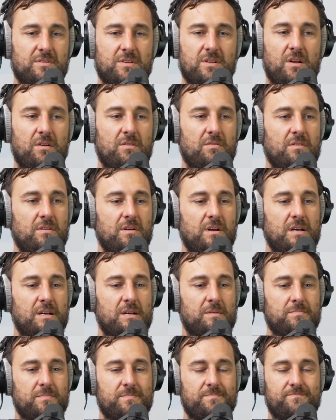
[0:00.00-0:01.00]

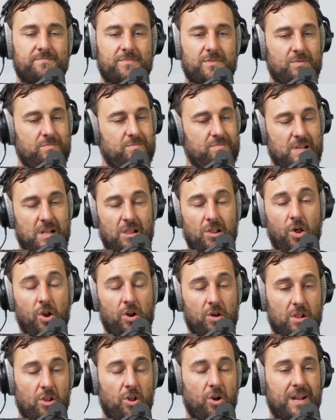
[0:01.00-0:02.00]
a
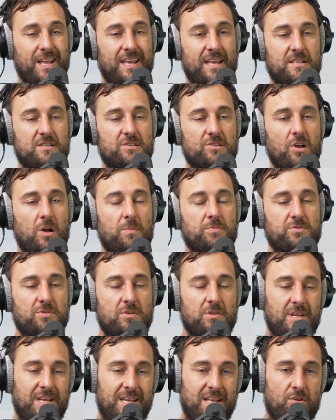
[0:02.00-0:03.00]
lot of key stops
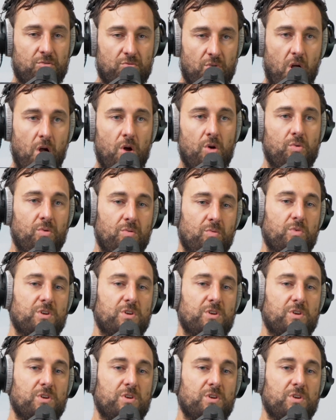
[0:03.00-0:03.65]
in a row,